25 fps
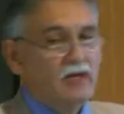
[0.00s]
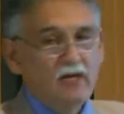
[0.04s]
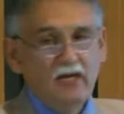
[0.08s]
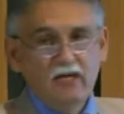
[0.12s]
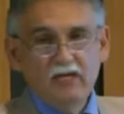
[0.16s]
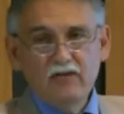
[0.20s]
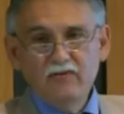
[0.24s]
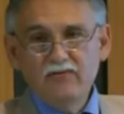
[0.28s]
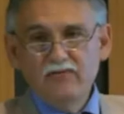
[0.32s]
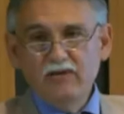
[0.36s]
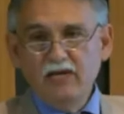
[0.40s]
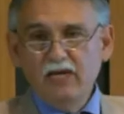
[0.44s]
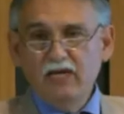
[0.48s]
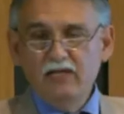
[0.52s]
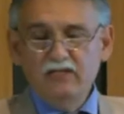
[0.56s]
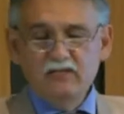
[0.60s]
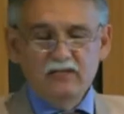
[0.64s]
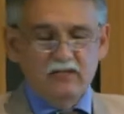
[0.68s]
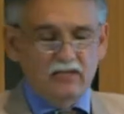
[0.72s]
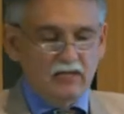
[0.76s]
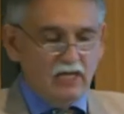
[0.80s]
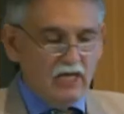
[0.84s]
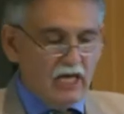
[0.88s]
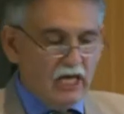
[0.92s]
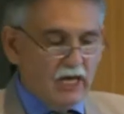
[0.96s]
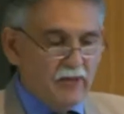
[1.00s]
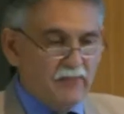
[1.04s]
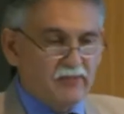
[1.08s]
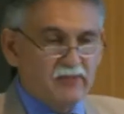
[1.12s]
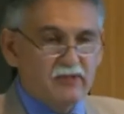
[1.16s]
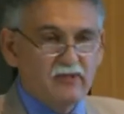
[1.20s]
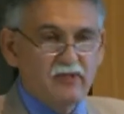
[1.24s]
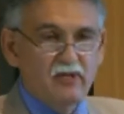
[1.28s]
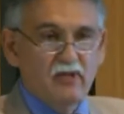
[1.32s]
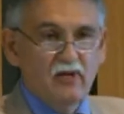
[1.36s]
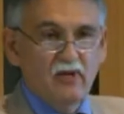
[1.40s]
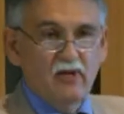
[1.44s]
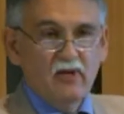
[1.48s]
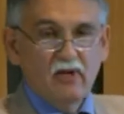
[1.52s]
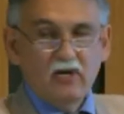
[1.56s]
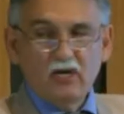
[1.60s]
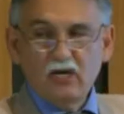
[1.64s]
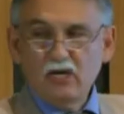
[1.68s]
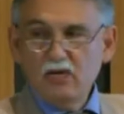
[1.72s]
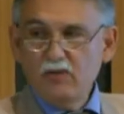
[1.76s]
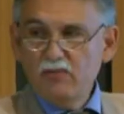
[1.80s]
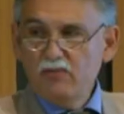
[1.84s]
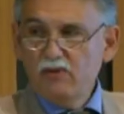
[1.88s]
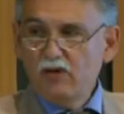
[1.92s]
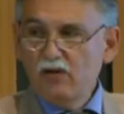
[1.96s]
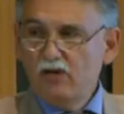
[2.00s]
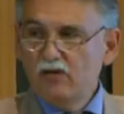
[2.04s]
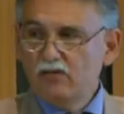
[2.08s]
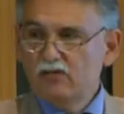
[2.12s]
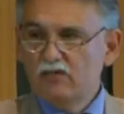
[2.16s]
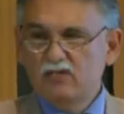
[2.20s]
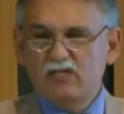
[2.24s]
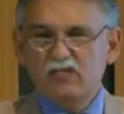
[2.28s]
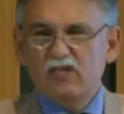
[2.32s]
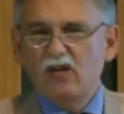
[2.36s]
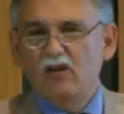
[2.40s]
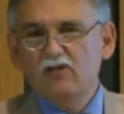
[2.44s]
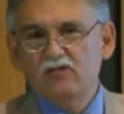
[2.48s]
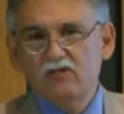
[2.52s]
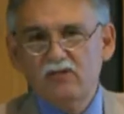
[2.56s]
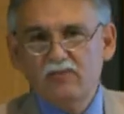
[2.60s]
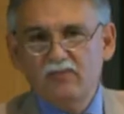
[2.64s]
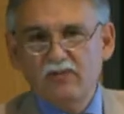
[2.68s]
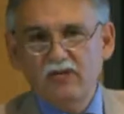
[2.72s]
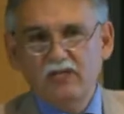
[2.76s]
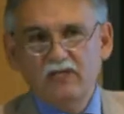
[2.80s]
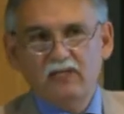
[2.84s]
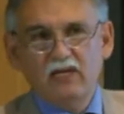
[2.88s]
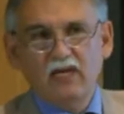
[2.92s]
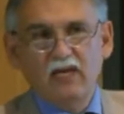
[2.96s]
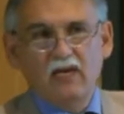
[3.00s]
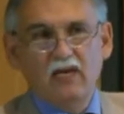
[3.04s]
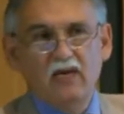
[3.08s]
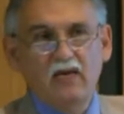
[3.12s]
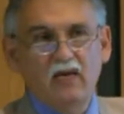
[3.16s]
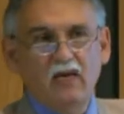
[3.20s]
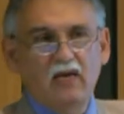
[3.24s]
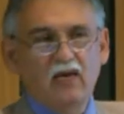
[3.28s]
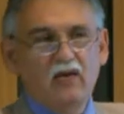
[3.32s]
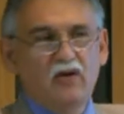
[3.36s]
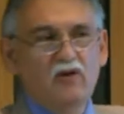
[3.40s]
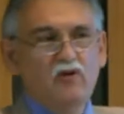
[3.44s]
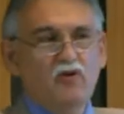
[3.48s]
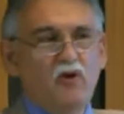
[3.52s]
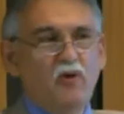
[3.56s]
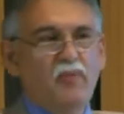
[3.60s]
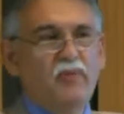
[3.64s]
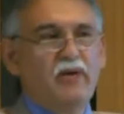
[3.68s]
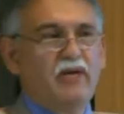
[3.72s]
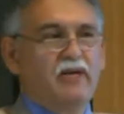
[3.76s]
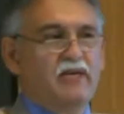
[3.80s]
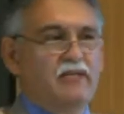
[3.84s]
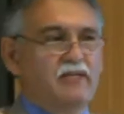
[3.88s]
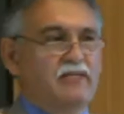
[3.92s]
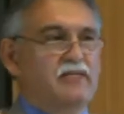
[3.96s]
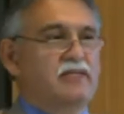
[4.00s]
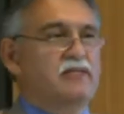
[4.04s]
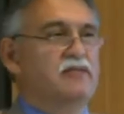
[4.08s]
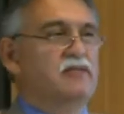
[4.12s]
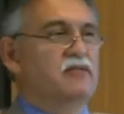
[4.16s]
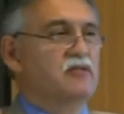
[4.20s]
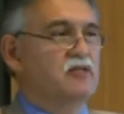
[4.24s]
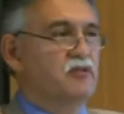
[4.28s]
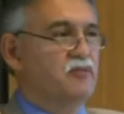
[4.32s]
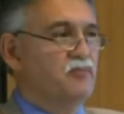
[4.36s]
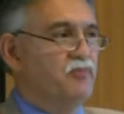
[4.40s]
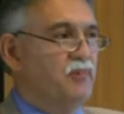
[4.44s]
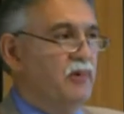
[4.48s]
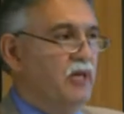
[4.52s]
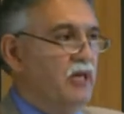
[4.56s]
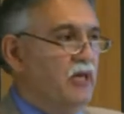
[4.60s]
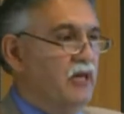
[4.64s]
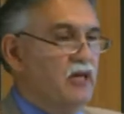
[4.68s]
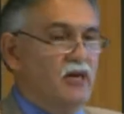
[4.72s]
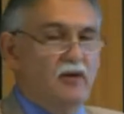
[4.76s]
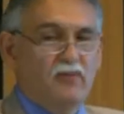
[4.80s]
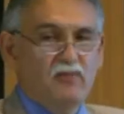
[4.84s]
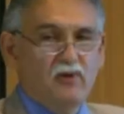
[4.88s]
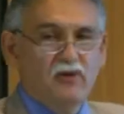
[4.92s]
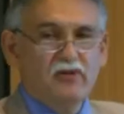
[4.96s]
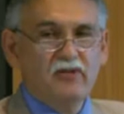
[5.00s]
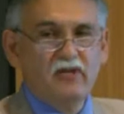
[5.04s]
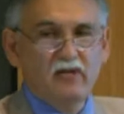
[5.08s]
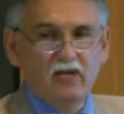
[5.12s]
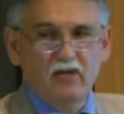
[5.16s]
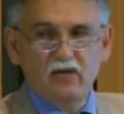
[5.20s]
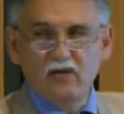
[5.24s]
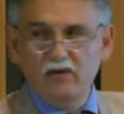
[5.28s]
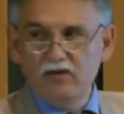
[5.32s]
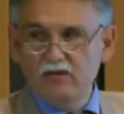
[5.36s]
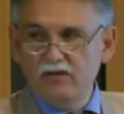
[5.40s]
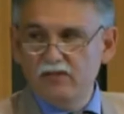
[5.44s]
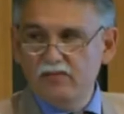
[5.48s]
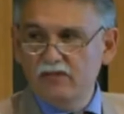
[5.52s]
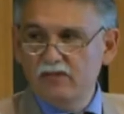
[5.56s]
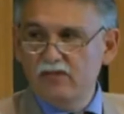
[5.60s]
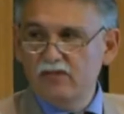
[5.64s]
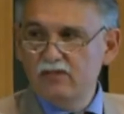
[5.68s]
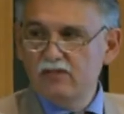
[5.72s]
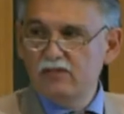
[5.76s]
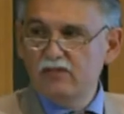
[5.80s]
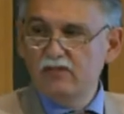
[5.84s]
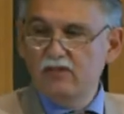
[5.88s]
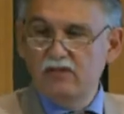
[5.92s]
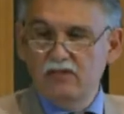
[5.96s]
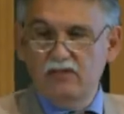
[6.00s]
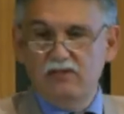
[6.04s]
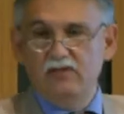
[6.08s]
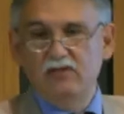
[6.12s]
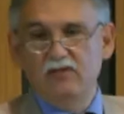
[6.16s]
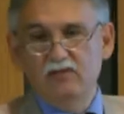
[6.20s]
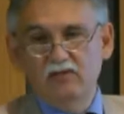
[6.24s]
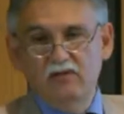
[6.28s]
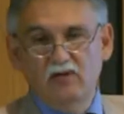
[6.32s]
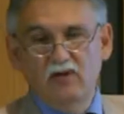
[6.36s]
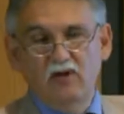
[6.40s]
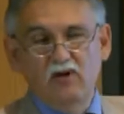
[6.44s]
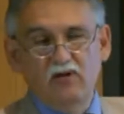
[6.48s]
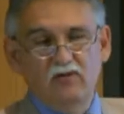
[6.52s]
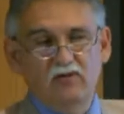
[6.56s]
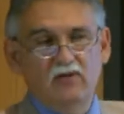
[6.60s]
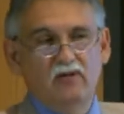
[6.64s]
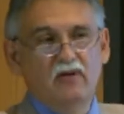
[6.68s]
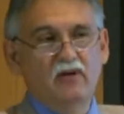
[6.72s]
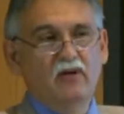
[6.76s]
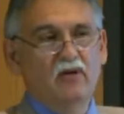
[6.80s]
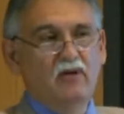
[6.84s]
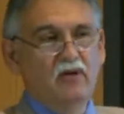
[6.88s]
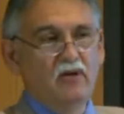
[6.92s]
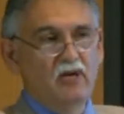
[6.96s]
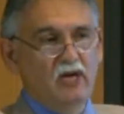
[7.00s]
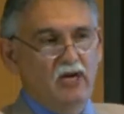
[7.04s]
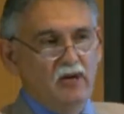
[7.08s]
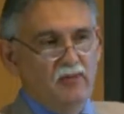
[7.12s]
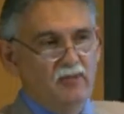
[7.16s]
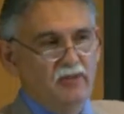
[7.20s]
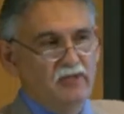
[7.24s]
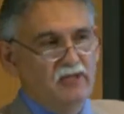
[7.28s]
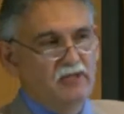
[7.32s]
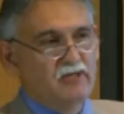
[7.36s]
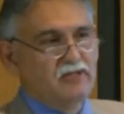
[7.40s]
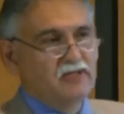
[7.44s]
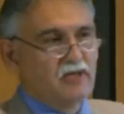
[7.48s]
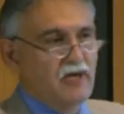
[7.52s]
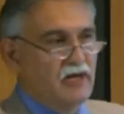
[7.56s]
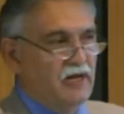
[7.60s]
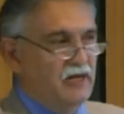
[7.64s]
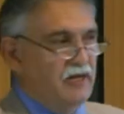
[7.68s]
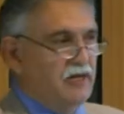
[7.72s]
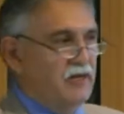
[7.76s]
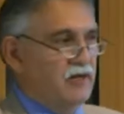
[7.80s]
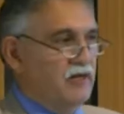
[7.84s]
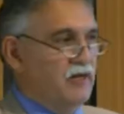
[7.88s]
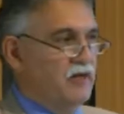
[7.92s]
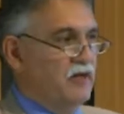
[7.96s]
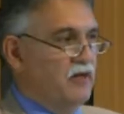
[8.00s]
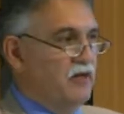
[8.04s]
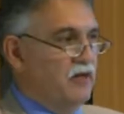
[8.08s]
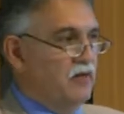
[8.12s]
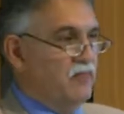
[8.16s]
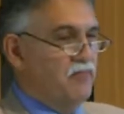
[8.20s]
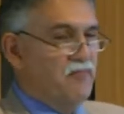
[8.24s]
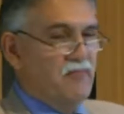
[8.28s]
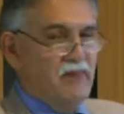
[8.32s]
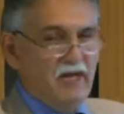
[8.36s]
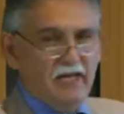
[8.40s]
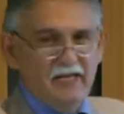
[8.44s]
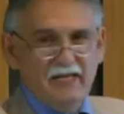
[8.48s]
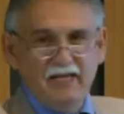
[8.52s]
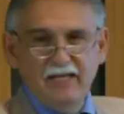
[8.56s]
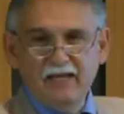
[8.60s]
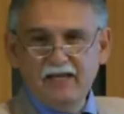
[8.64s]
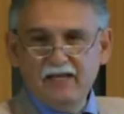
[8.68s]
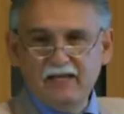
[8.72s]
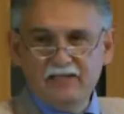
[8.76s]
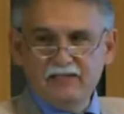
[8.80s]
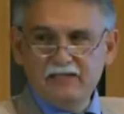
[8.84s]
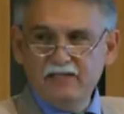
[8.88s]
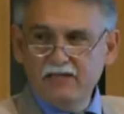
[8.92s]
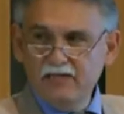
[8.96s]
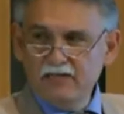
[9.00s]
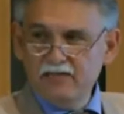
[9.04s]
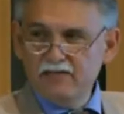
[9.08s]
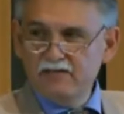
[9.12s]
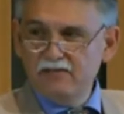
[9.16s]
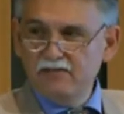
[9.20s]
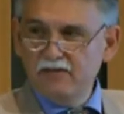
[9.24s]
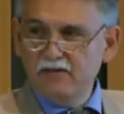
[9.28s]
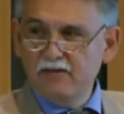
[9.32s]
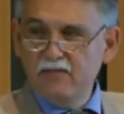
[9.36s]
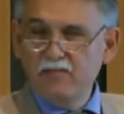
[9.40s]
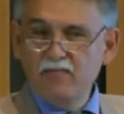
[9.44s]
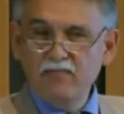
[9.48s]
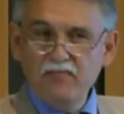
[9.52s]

innovation labs are about, it sounds a bit e economics speak. I'm not an economist, as you know, I'm a designer, medic, etc.